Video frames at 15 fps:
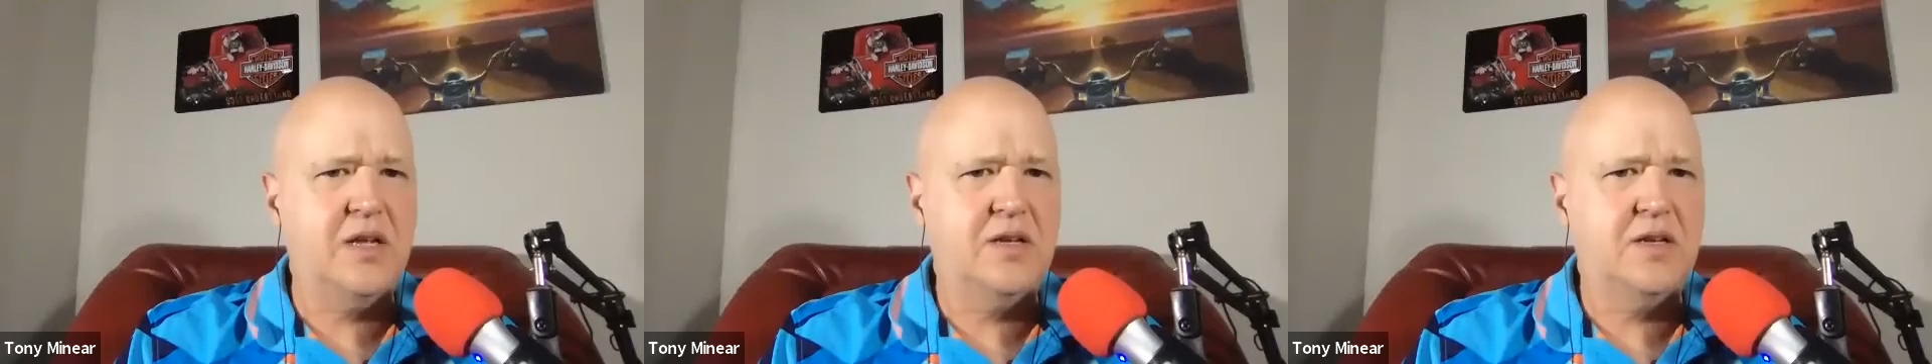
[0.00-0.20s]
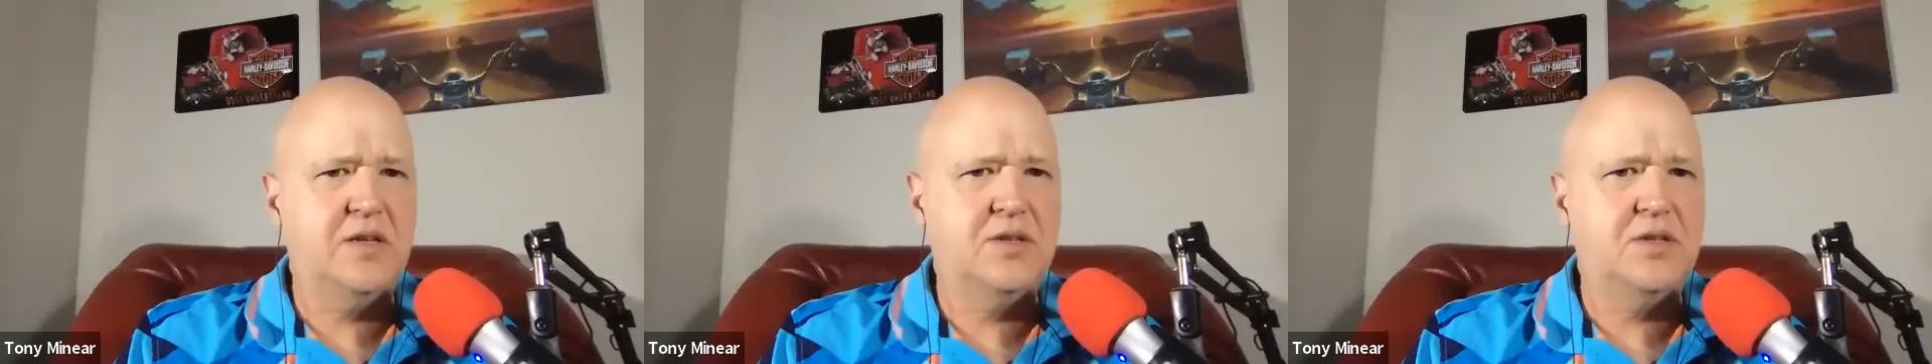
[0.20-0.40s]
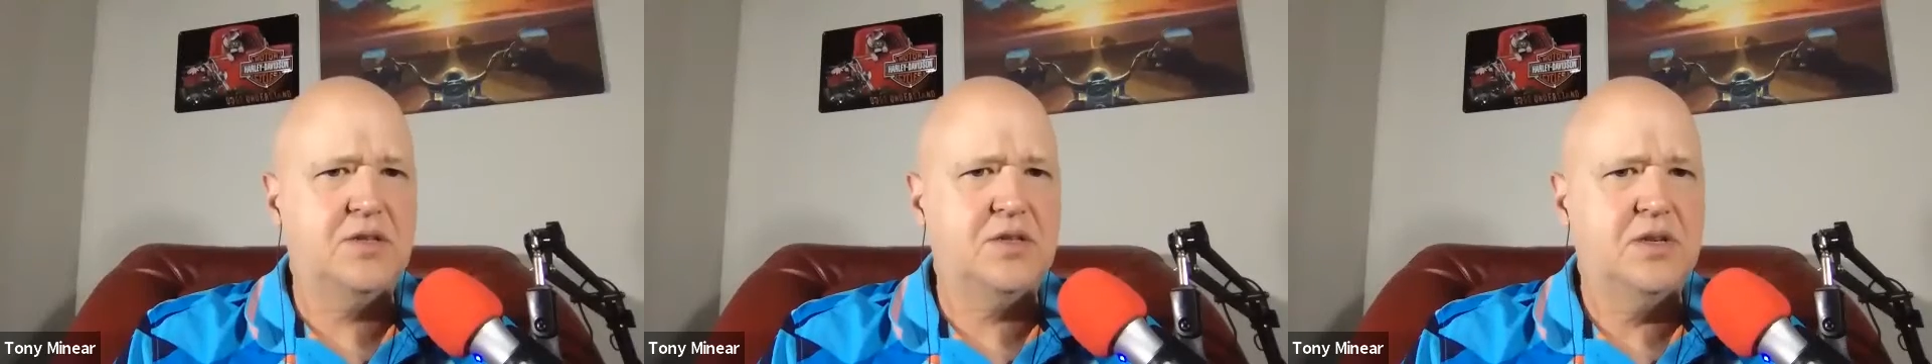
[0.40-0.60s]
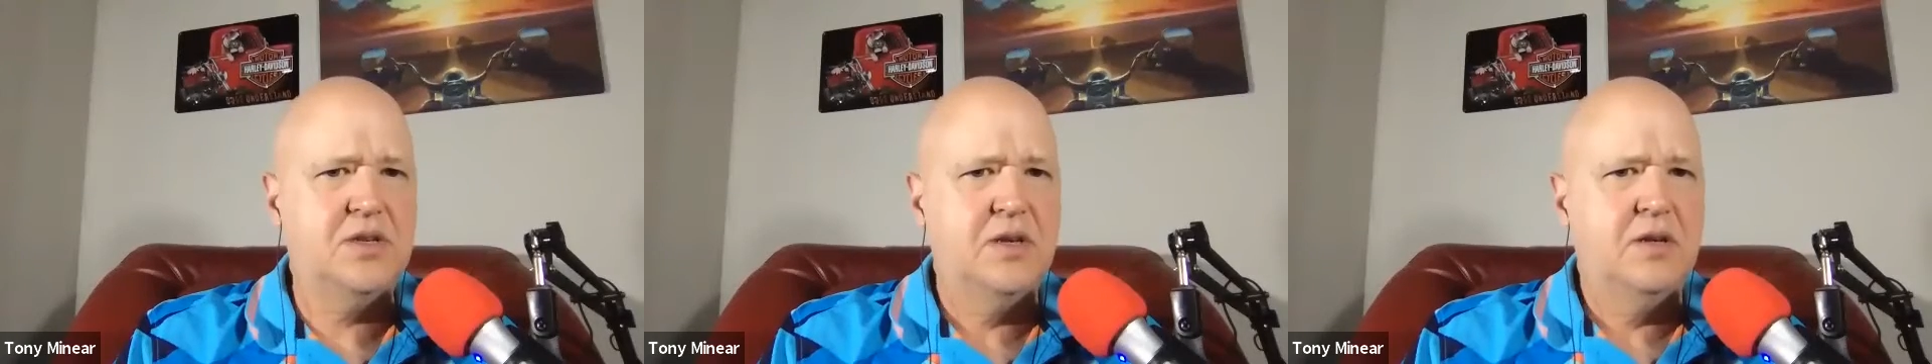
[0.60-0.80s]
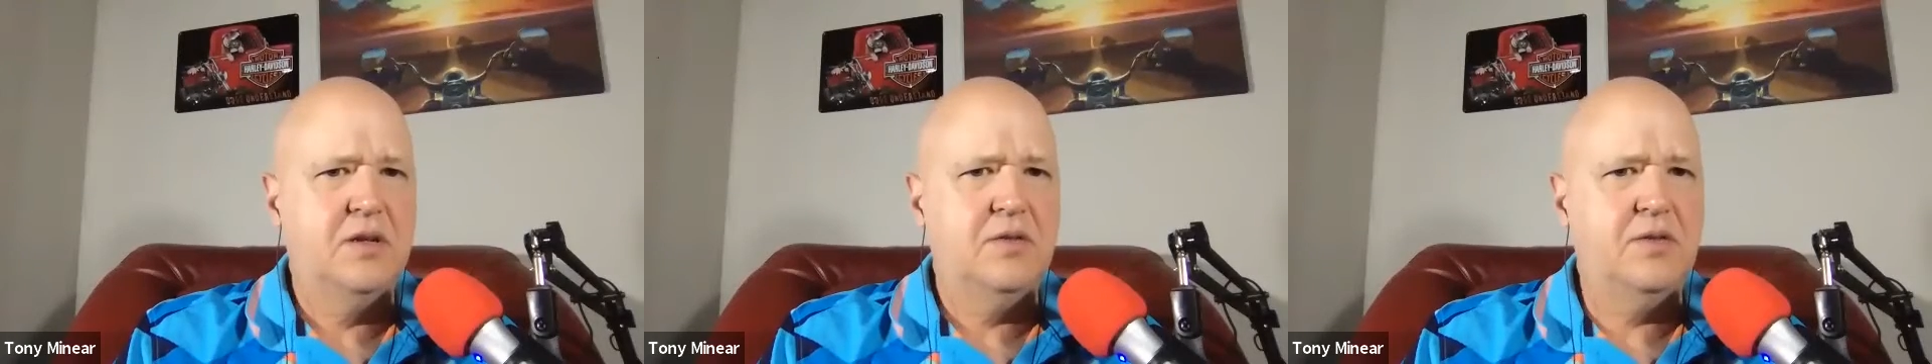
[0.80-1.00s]
is
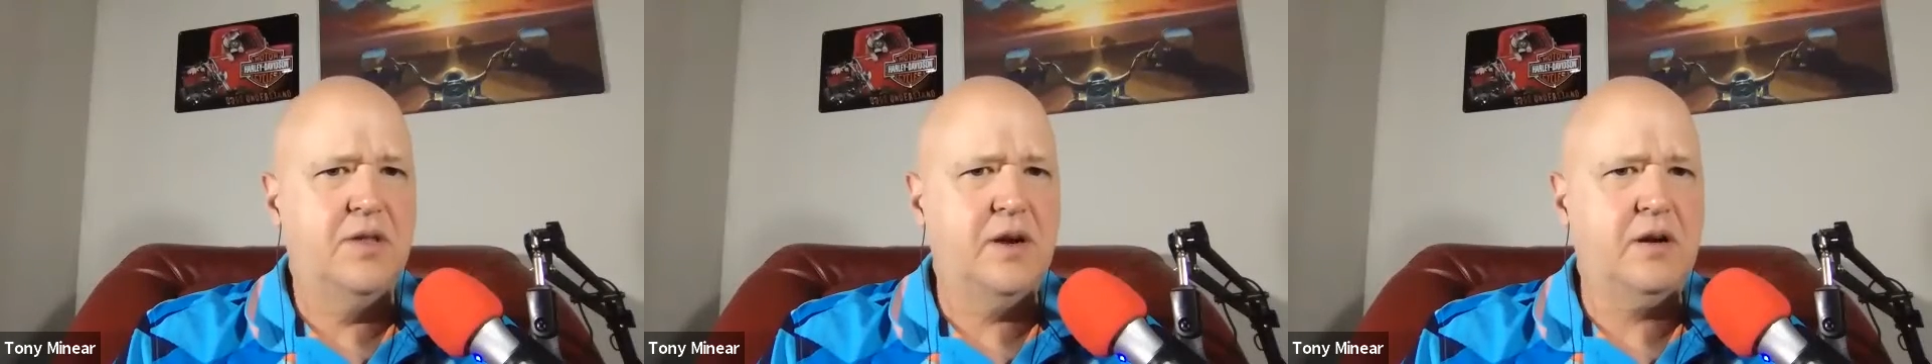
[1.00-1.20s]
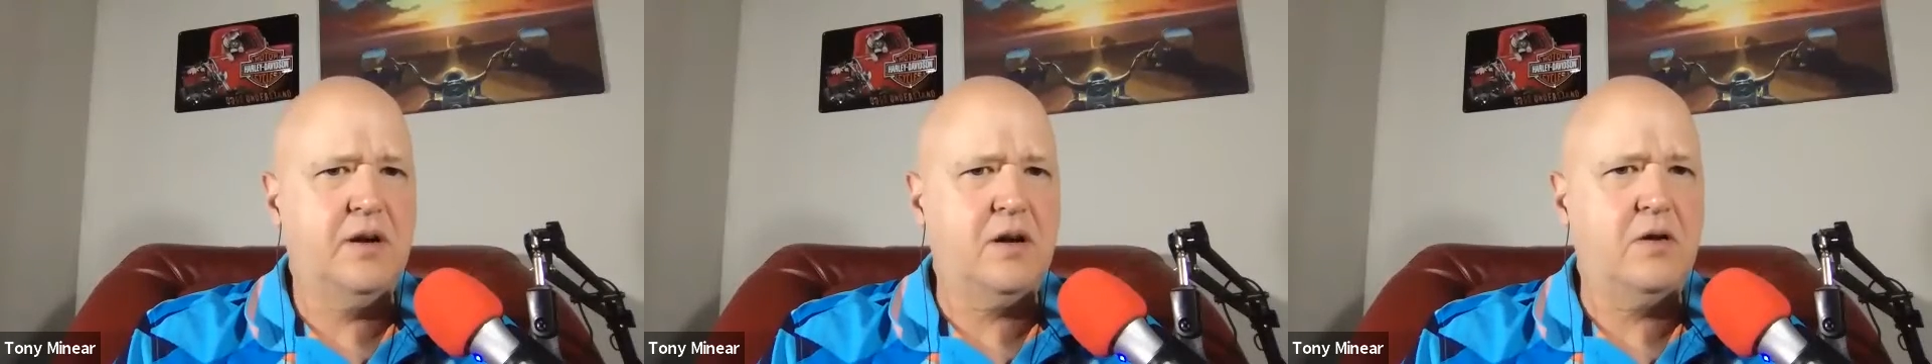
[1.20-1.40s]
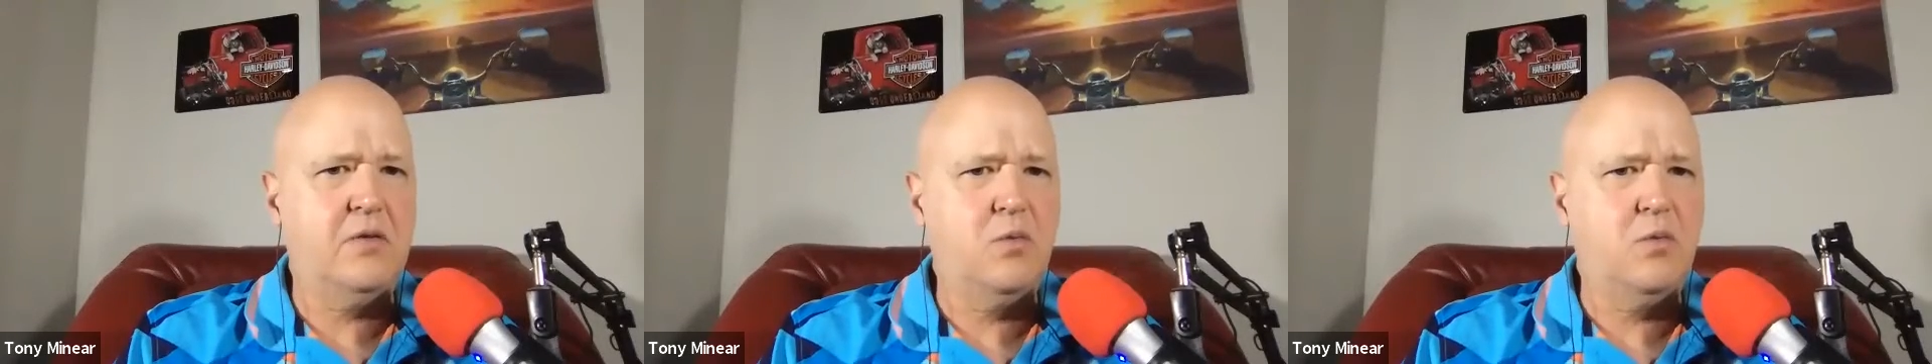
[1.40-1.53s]
there are